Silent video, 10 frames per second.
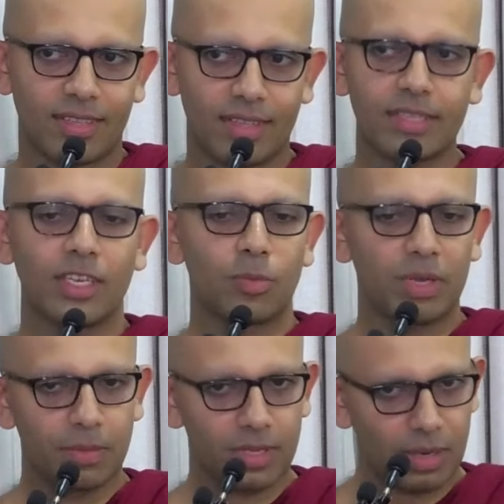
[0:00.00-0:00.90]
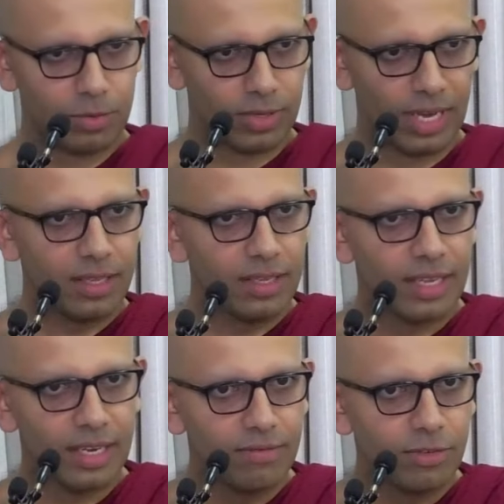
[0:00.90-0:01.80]
That's how people come together,
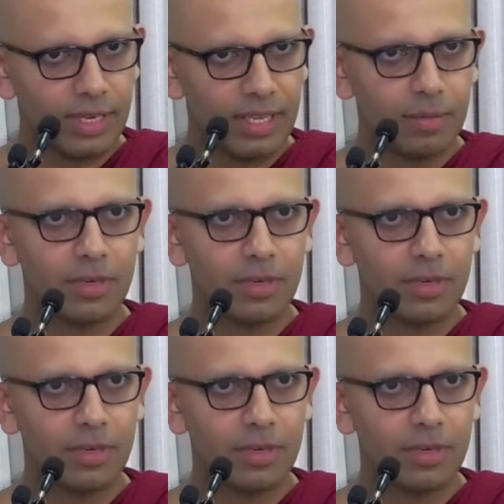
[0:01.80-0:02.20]
they live together,